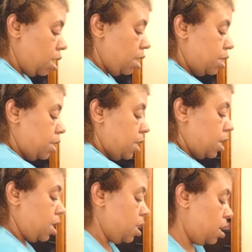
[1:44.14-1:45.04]
And
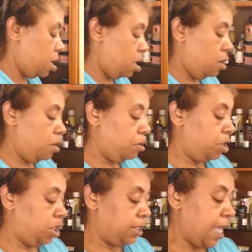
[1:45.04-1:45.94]
then
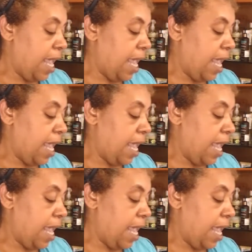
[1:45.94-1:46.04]
just